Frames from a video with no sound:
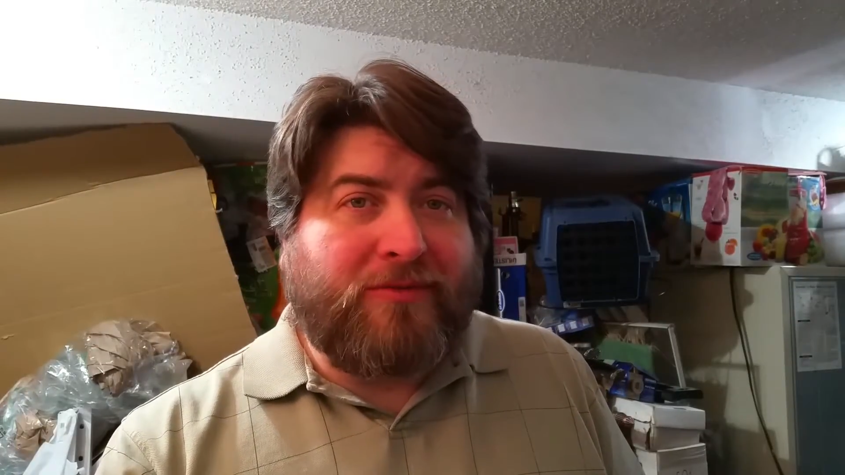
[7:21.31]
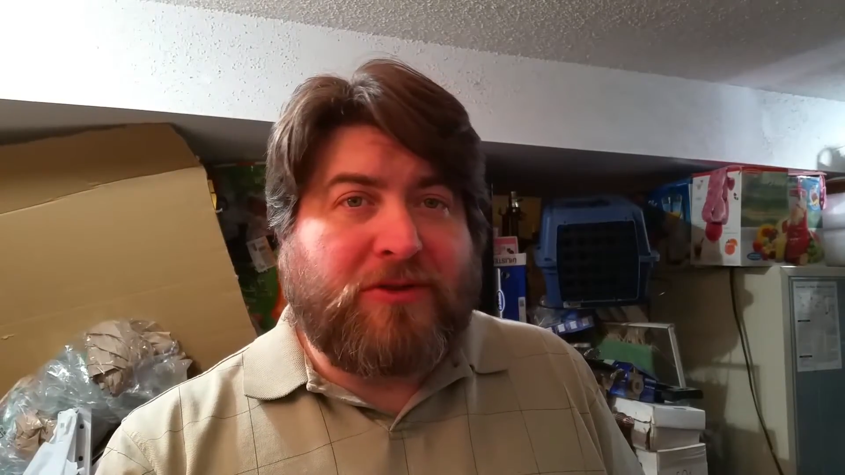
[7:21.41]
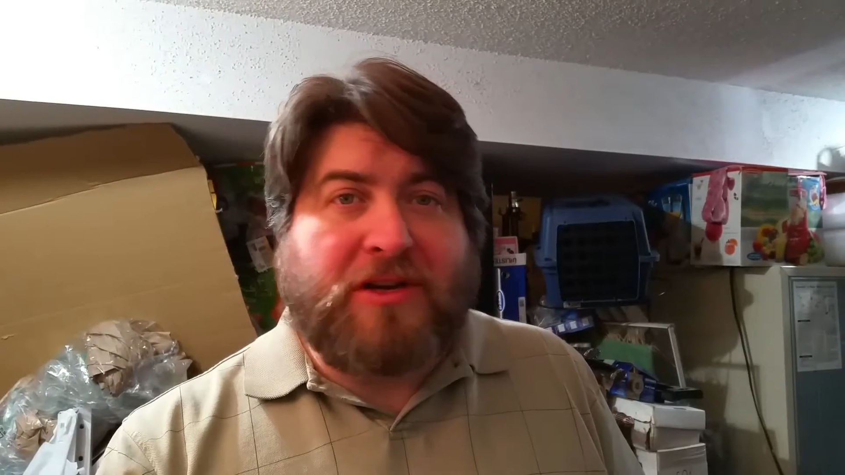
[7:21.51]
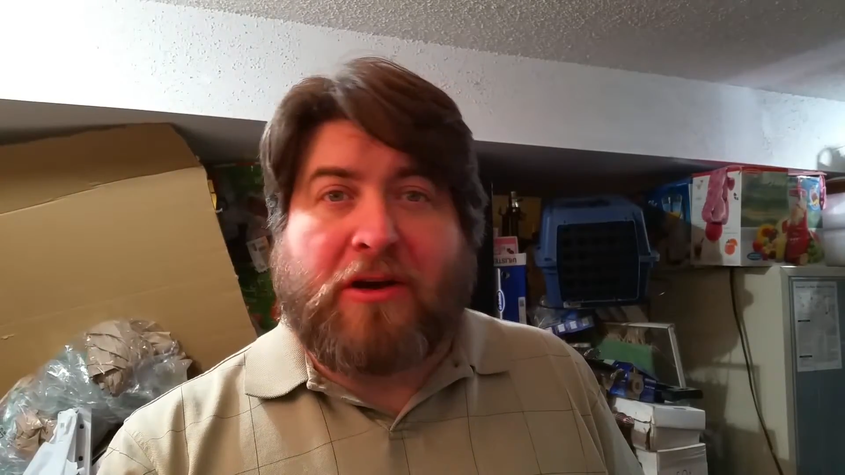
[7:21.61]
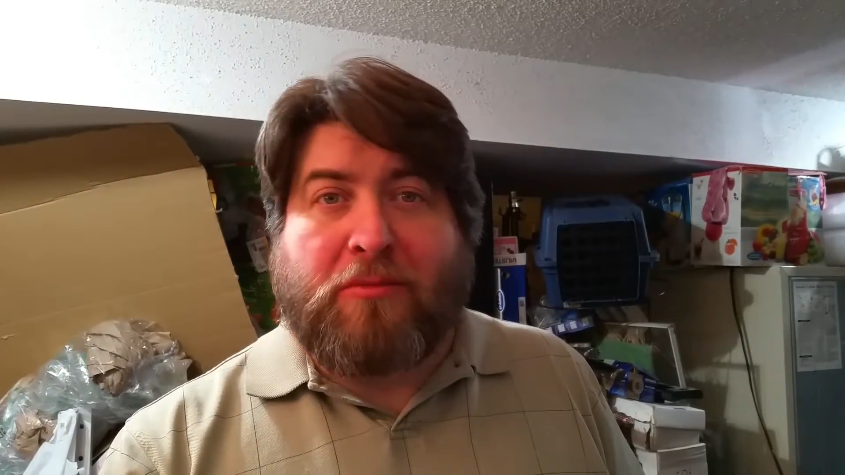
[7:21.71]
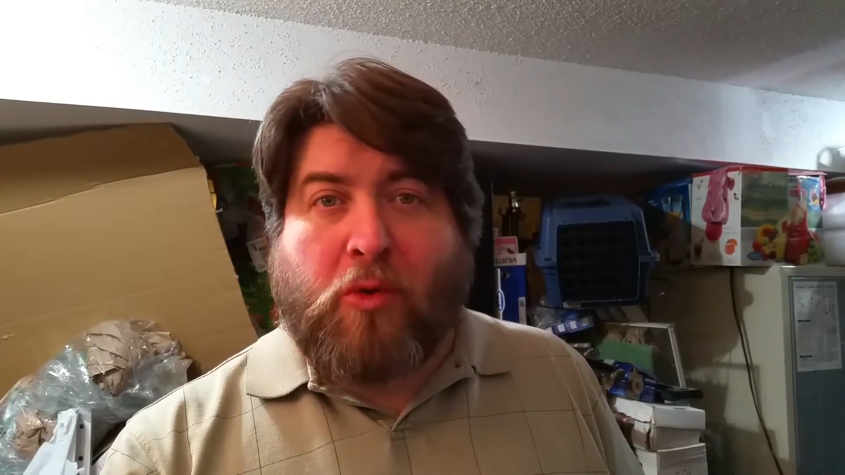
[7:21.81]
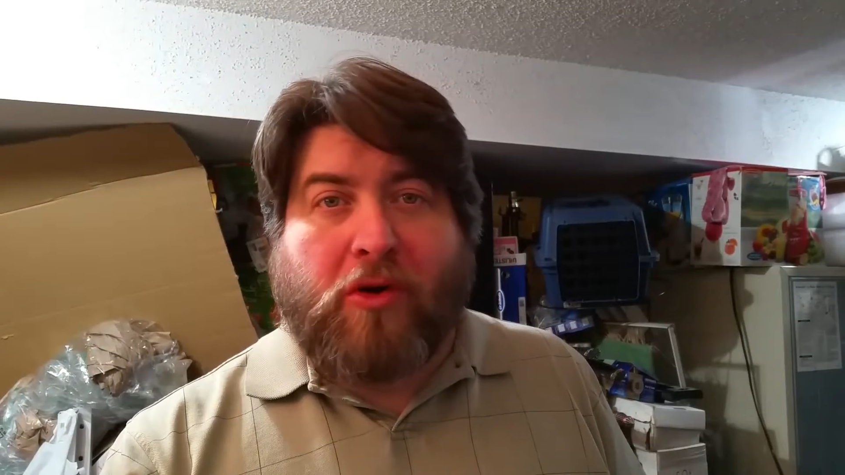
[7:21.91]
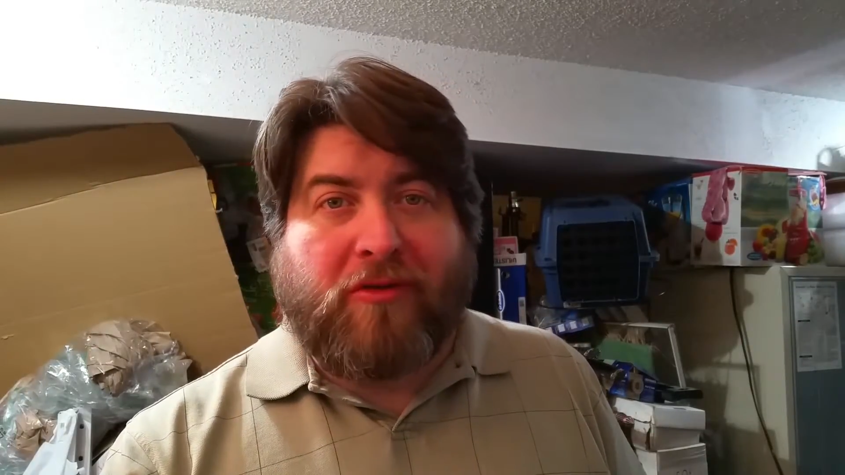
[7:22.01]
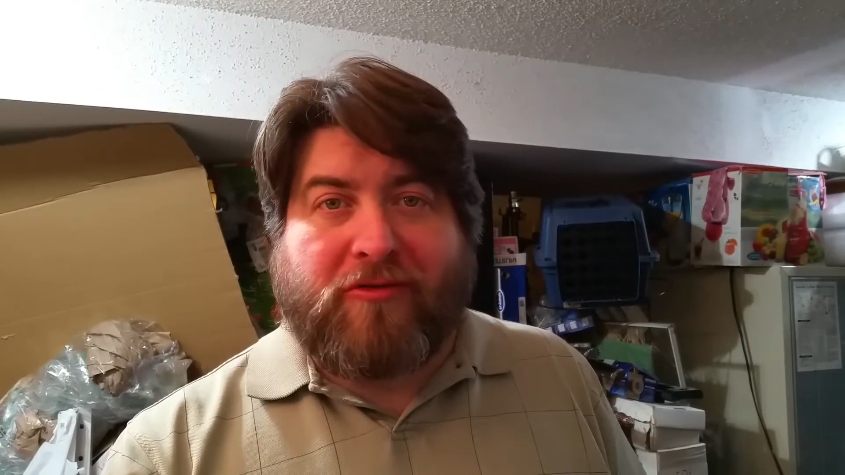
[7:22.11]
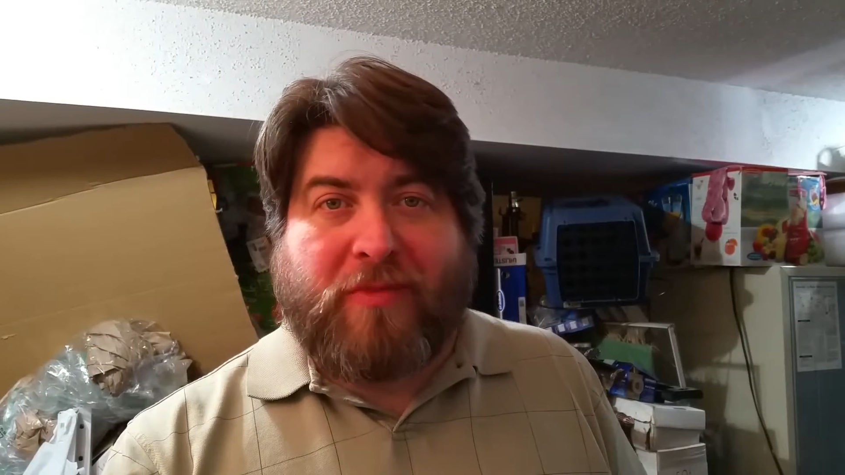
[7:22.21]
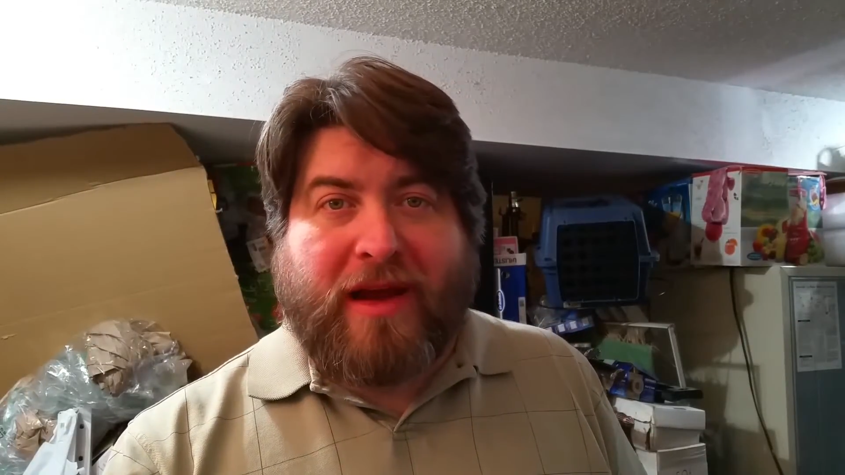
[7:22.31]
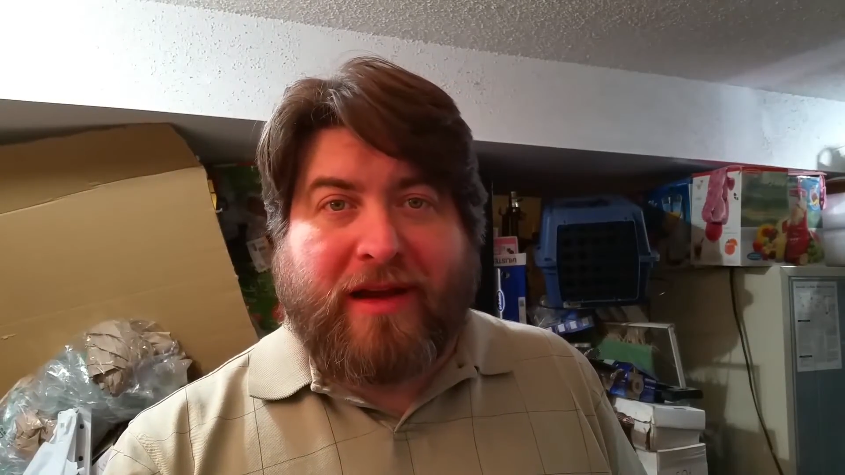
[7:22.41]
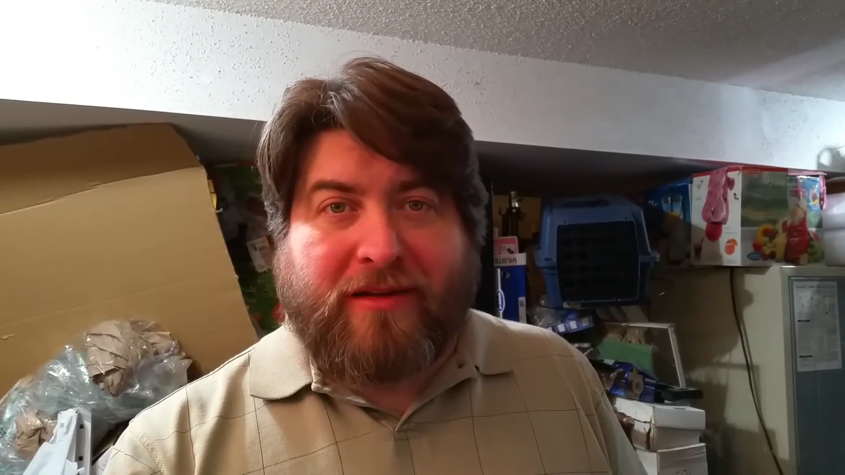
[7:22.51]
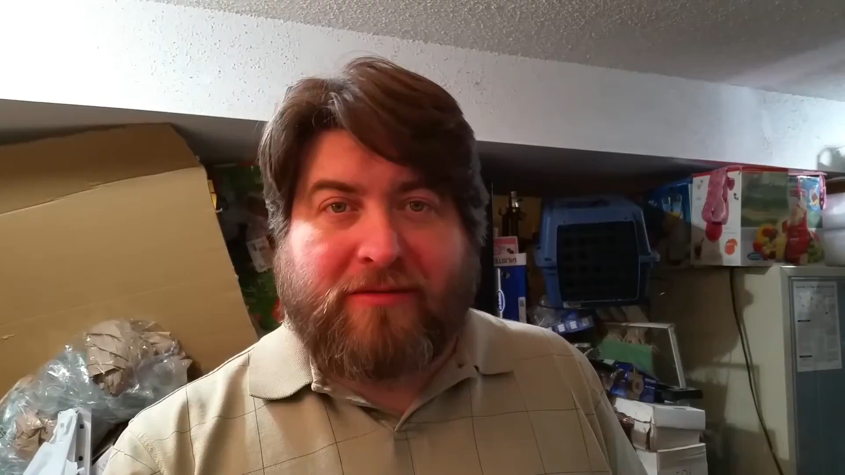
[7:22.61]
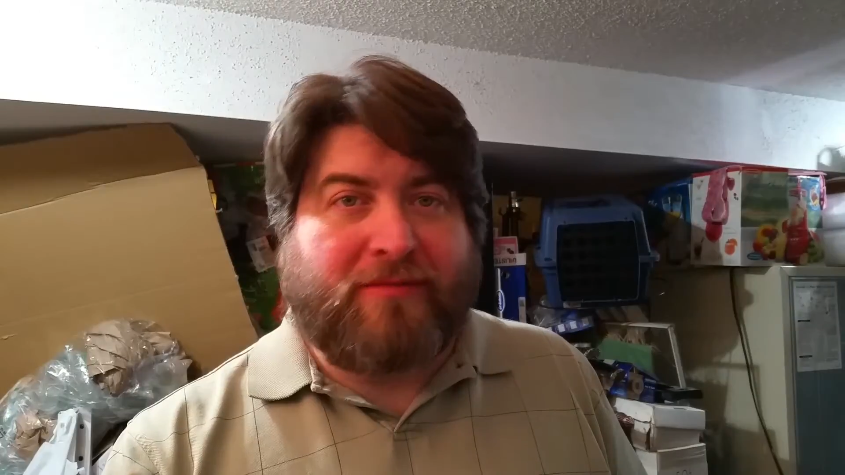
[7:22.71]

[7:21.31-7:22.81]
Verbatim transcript: share more of my